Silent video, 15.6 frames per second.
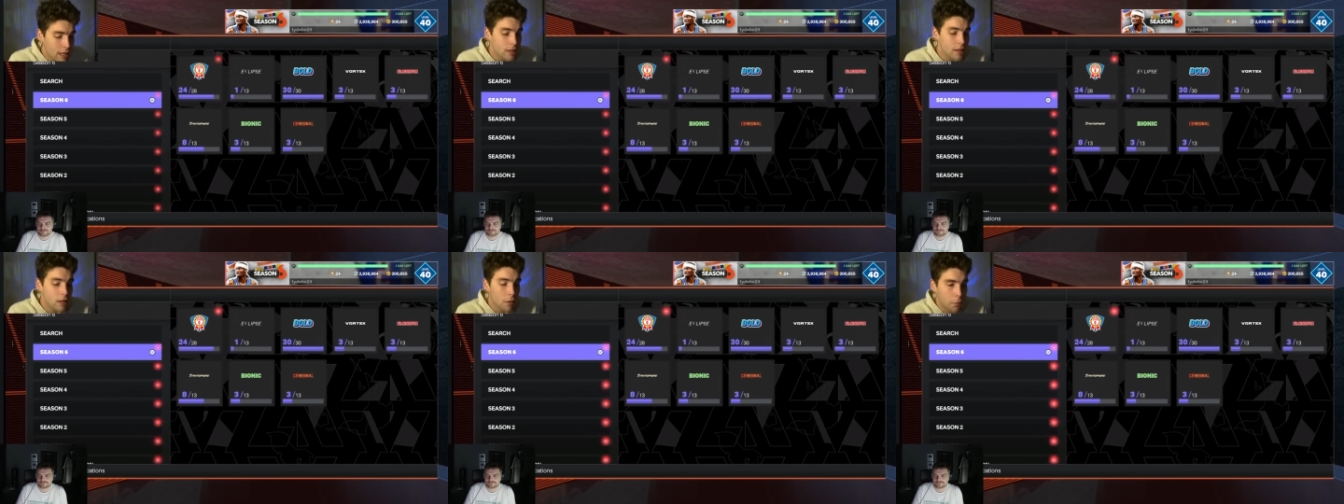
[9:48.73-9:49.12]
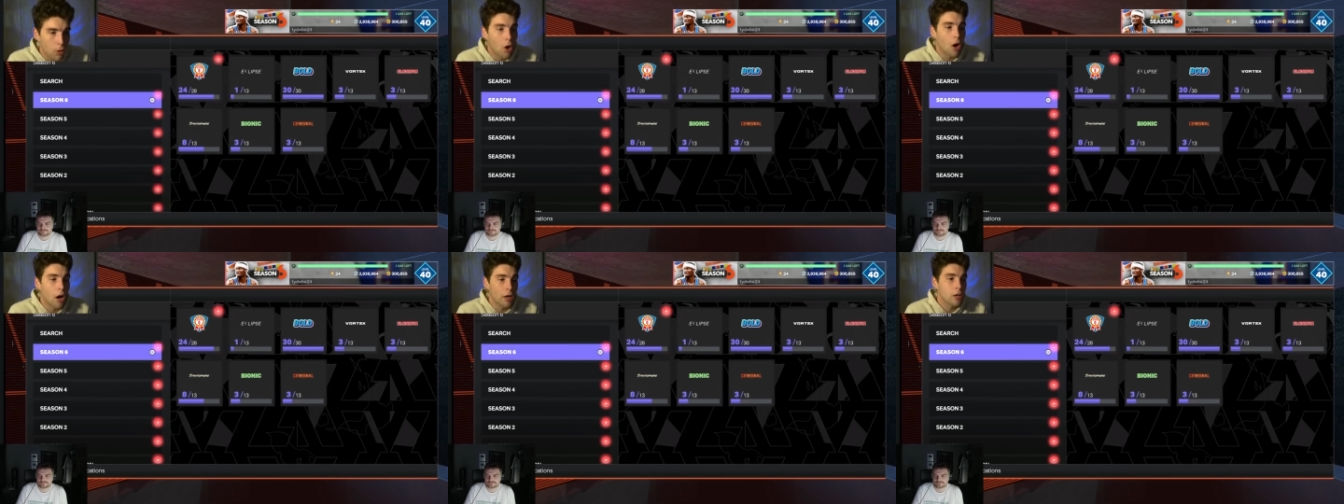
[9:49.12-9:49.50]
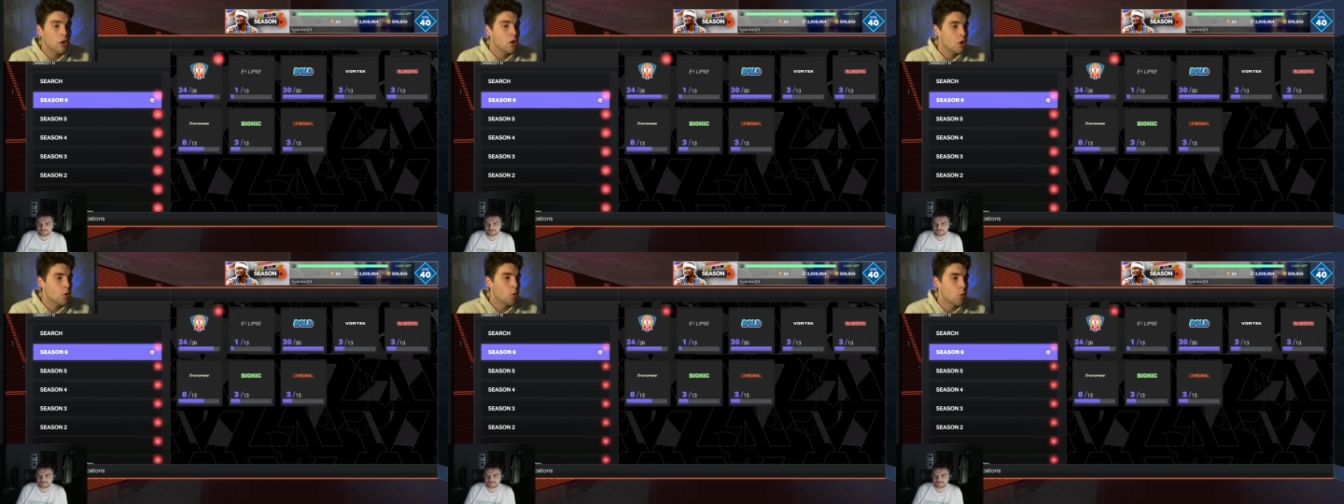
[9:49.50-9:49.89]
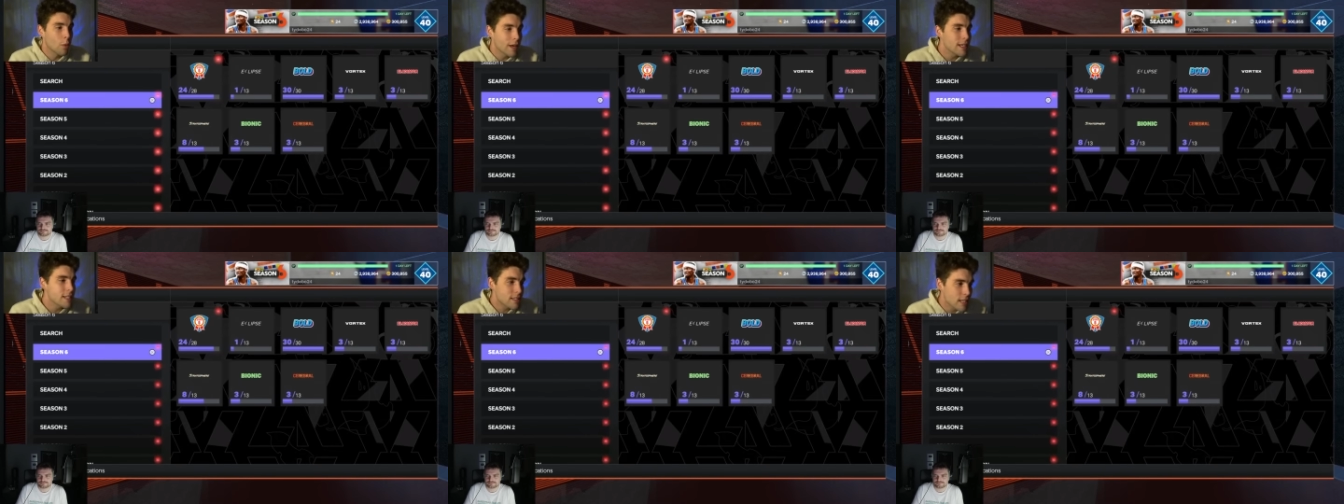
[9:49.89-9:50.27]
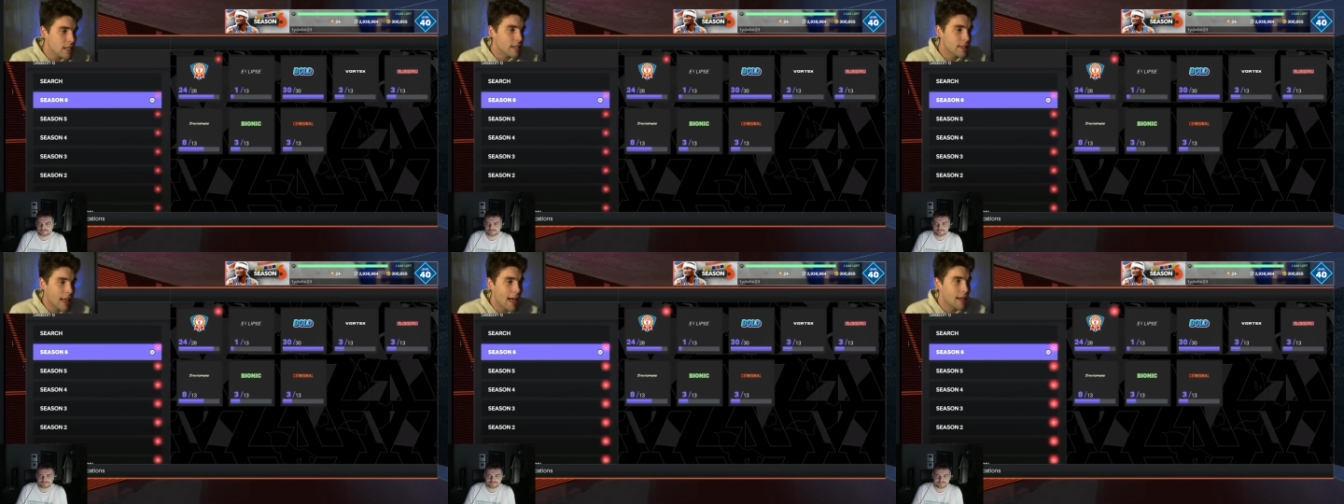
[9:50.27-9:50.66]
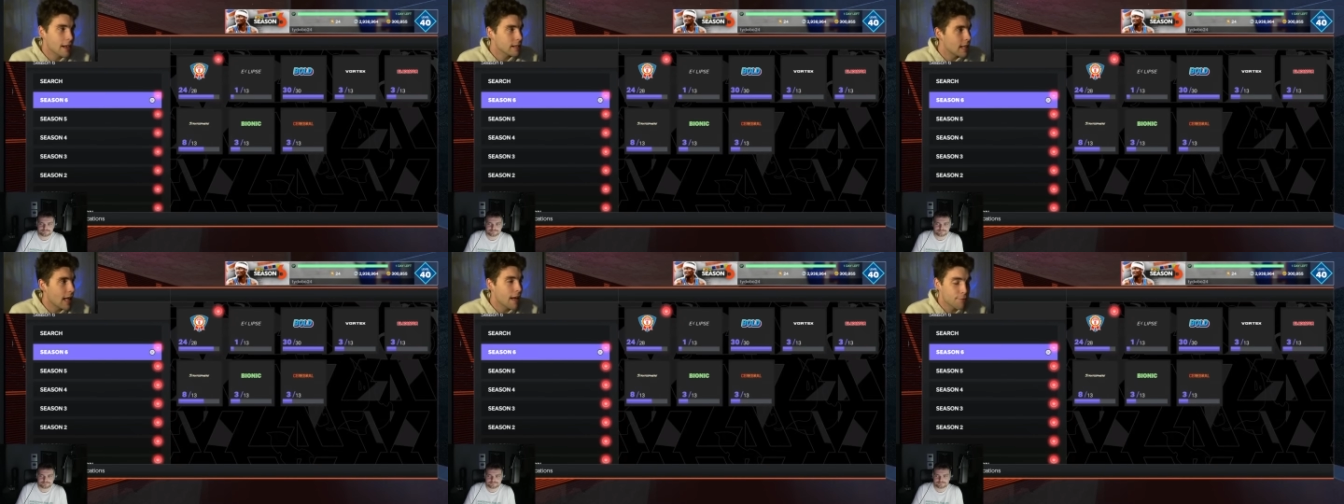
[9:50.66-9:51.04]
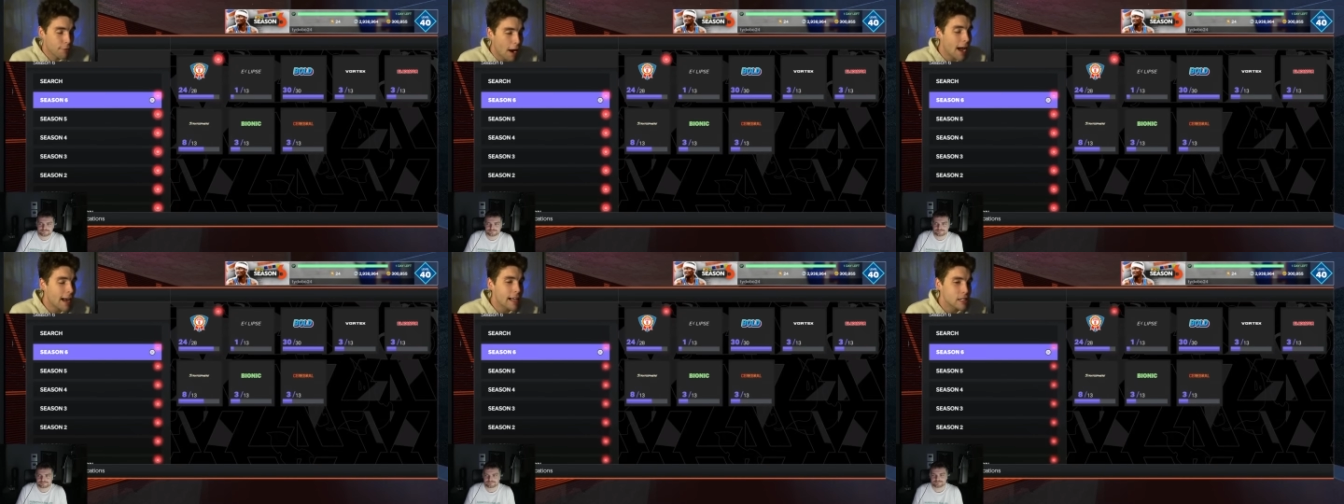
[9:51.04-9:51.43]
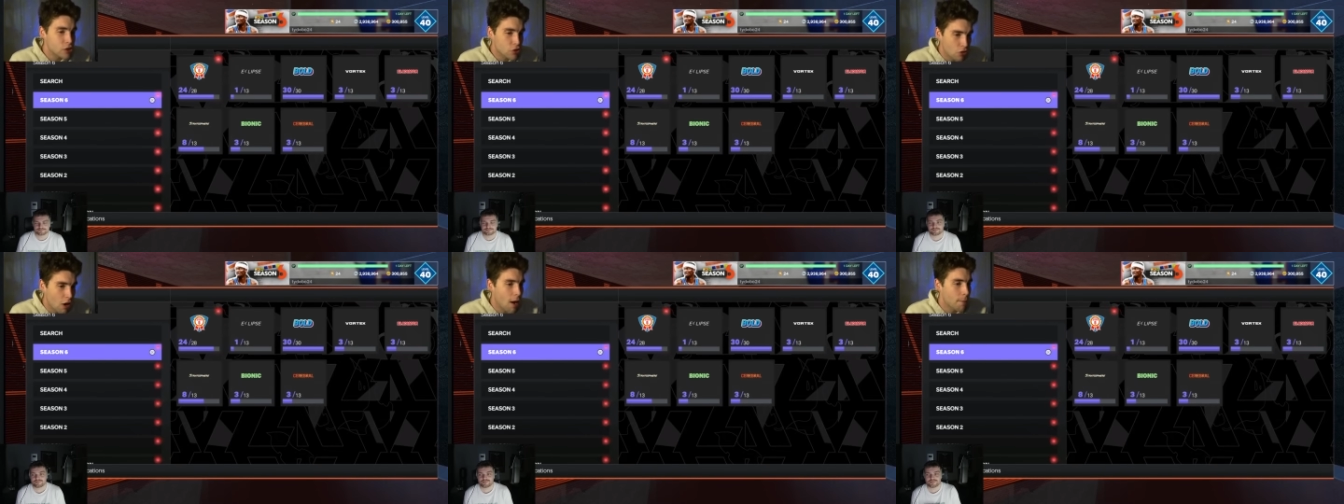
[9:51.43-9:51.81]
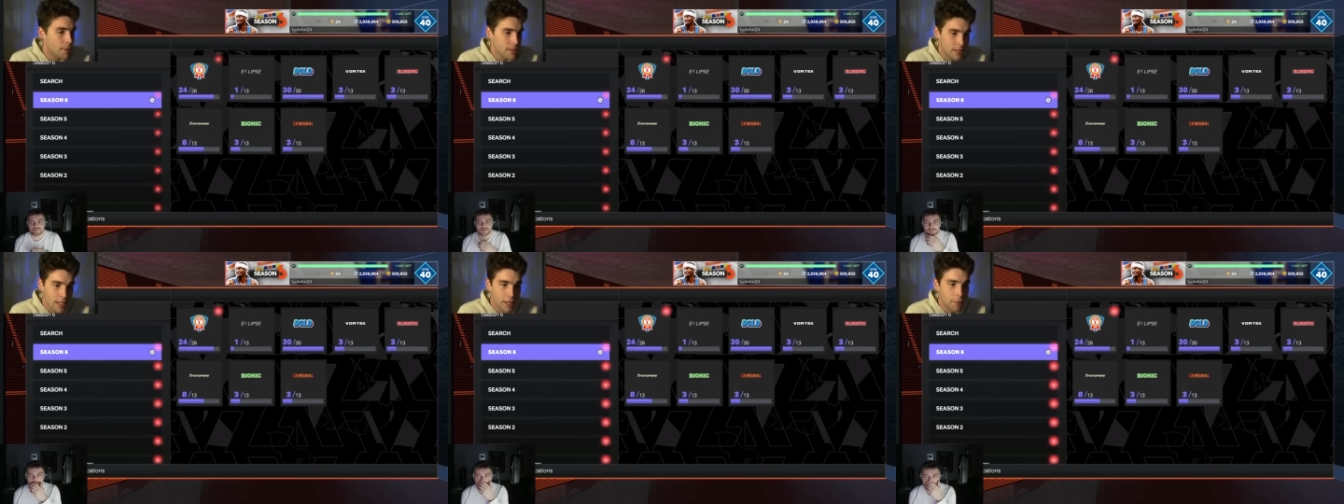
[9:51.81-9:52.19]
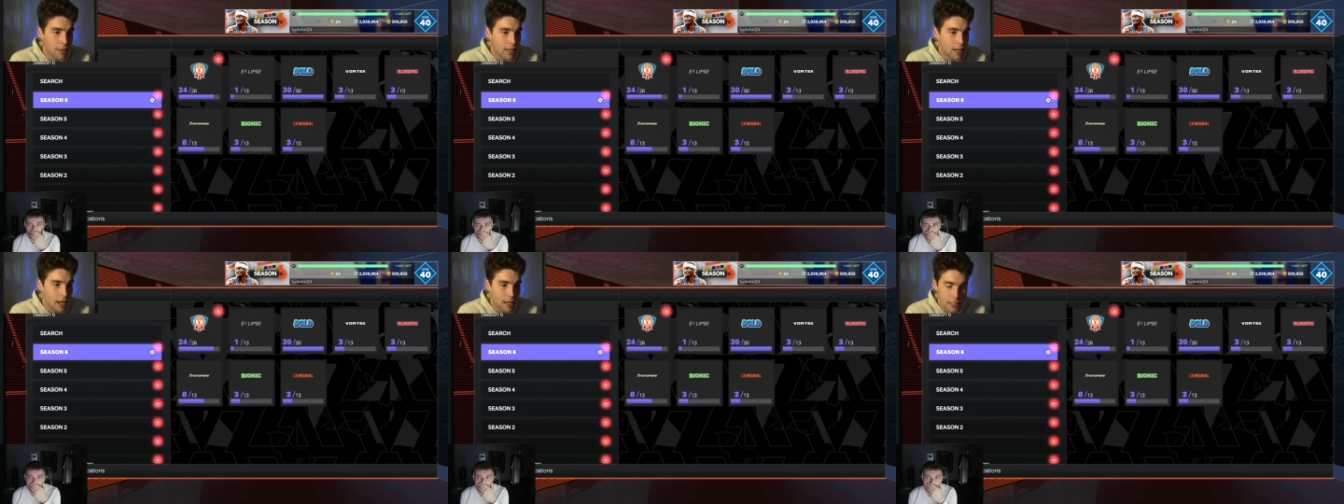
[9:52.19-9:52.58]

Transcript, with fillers: in the blog we see that that Friday's drop is going to be